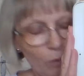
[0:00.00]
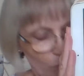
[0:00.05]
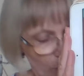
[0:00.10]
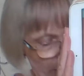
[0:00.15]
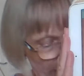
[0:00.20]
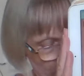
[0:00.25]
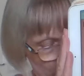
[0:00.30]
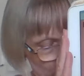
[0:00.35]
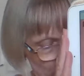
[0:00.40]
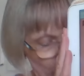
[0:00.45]

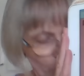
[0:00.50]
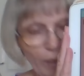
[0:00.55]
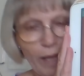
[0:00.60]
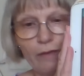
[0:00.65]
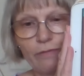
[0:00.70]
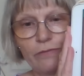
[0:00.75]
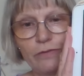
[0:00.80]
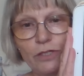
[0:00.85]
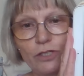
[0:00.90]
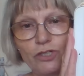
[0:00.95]
I do
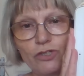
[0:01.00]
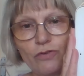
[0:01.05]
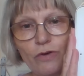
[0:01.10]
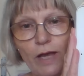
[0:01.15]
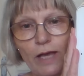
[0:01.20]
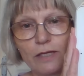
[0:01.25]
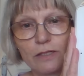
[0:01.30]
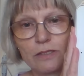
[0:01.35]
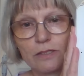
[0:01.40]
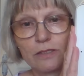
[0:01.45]
have an
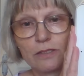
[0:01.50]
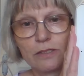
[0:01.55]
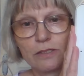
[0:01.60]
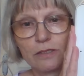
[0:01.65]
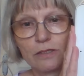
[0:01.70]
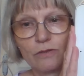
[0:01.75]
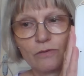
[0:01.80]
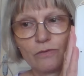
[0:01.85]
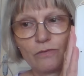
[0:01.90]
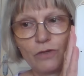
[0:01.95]
address
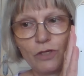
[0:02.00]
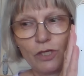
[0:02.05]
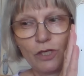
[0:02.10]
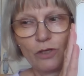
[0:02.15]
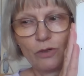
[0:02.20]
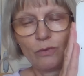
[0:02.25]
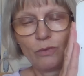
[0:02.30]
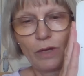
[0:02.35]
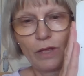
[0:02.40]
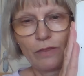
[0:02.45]
for
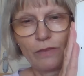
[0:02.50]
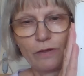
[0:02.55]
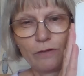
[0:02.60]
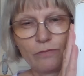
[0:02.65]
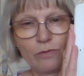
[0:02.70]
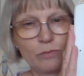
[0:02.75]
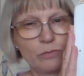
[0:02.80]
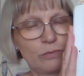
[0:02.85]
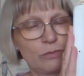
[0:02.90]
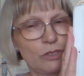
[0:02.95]
you, I think
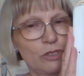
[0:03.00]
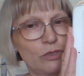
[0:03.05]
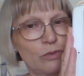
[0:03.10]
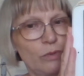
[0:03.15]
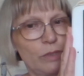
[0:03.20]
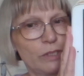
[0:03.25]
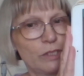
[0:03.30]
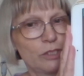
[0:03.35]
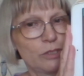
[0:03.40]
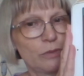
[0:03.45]
from
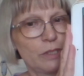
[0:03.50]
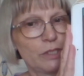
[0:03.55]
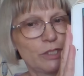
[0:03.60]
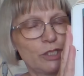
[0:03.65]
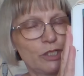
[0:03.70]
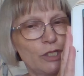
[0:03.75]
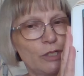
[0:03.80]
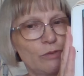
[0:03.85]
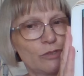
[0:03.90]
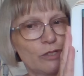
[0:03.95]

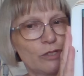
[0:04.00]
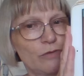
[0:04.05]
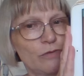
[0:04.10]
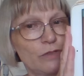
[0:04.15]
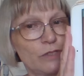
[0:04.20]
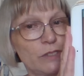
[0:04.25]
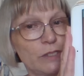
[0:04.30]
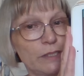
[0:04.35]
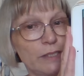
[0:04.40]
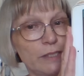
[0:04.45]
2022. So if you're
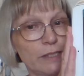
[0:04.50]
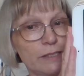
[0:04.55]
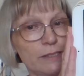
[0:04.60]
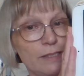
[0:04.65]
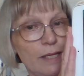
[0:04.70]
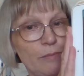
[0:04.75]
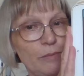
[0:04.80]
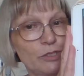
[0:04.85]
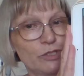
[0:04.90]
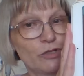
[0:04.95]
still at the
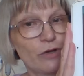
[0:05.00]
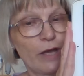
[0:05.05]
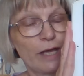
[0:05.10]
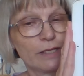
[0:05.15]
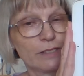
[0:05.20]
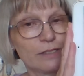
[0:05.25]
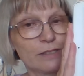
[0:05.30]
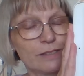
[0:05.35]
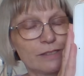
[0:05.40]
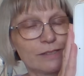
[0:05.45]
same
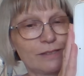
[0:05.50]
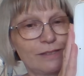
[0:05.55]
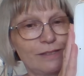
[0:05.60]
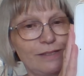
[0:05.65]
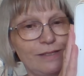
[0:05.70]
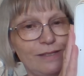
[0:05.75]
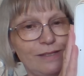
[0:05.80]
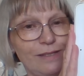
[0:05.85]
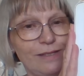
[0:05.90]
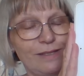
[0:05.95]
address,
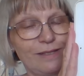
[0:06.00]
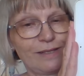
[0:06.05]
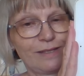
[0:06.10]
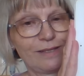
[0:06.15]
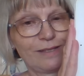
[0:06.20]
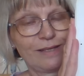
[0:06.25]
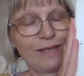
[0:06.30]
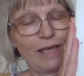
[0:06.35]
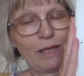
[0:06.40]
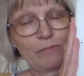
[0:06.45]

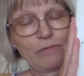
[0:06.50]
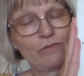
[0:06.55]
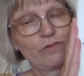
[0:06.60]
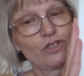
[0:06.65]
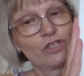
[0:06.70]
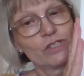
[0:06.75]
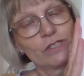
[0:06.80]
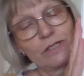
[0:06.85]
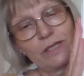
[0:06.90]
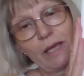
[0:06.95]
if you
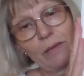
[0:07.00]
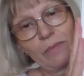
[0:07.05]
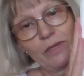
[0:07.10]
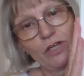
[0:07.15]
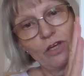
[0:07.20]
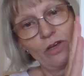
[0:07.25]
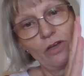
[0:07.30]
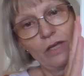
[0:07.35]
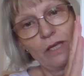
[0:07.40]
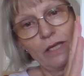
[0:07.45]
just let me
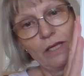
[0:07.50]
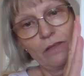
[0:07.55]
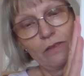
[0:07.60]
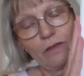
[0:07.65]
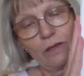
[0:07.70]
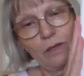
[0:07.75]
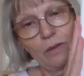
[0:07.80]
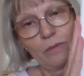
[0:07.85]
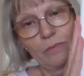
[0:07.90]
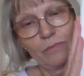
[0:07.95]
know
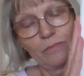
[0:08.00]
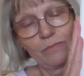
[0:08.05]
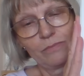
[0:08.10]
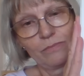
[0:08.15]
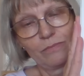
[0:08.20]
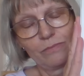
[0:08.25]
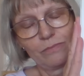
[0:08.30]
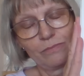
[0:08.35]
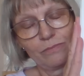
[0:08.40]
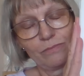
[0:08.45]
either
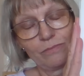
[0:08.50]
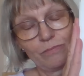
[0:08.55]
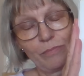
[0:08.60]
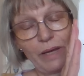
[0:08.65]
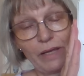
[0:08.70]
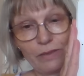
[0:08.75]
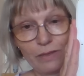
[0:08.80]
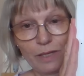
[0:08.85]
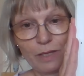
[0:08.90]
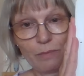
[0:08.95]
by
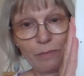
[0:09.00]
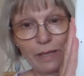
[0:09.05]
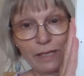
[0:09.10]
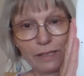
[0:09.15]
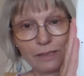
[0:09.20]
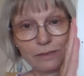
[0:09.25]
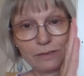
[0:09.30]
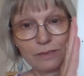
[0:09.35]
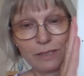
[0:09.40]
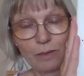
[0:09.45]
the
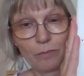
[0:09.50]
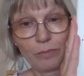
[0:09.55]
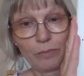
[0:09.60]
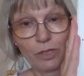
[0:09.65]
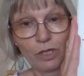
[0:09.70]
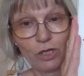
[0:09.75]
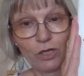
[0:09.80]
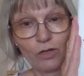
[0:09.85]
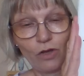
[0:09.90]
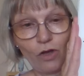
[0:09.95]
email down
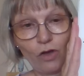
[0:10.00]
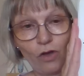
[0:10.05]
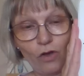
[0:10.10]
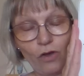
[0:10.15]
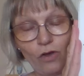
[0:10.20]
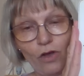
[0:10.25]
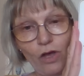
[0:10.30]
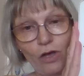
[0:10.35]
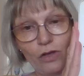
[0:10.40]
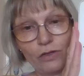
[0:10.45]
below
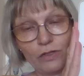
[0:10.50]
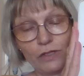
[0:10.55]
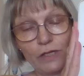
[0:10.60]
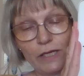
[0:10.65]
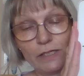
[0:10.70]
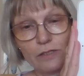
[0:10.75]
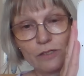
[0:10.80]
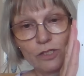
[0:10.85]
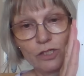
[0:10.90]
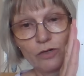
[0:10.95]
or on
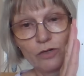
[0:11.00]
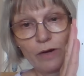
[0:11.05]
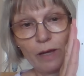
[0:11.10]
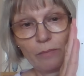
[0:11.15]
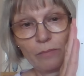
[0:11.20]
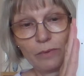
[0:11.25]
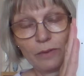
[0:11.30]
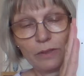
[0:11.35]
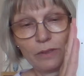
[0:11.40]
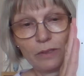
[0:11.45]

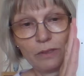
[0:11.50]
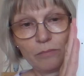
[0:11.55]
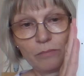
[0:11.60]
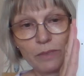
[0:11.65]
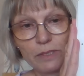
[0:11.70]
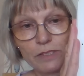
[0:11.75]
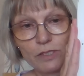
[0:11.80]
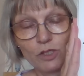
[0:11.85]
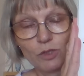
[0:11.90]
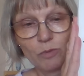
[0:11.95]
Instagram,
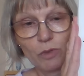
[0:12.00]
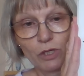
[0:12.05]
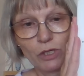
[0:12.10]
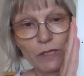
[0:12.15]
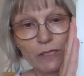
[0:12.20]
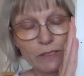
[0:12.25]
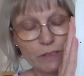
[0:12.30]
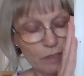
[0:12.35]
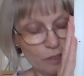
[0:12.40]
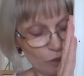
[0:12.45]
message me on
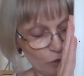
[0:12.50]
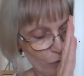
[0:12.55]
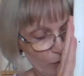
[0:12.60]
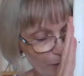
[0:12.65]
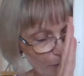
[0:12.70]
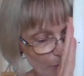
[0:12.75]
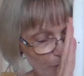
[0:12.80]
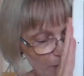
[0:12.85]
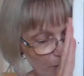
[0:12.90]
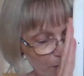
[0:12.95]

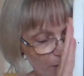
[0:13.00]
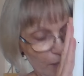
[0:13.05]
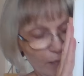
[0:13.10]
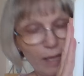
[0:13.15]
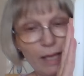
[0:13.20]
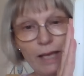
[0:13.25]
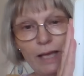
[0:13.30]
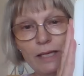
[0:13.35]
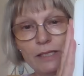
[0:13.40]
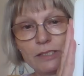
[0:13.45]
Instagram,
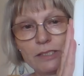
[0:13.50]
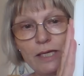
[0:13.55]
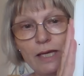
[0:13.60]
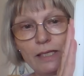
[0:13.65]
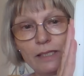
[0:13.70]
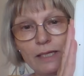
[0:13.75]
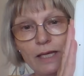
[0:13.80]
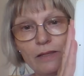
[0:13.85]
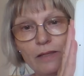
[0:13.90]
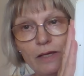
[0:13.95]
and
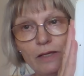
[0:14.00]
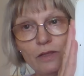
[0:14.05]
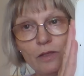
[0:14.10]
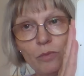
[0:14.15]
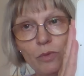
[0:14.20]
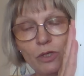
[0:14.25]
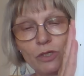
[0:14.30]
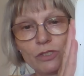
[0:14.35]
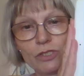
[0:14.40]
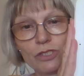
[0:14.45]
I'll get that in the
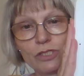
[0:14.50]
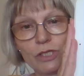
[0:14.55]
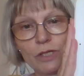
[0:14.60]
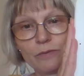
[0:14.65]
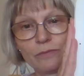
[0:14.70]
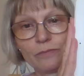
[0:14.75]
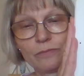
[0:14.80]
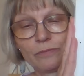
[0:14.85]
post to you.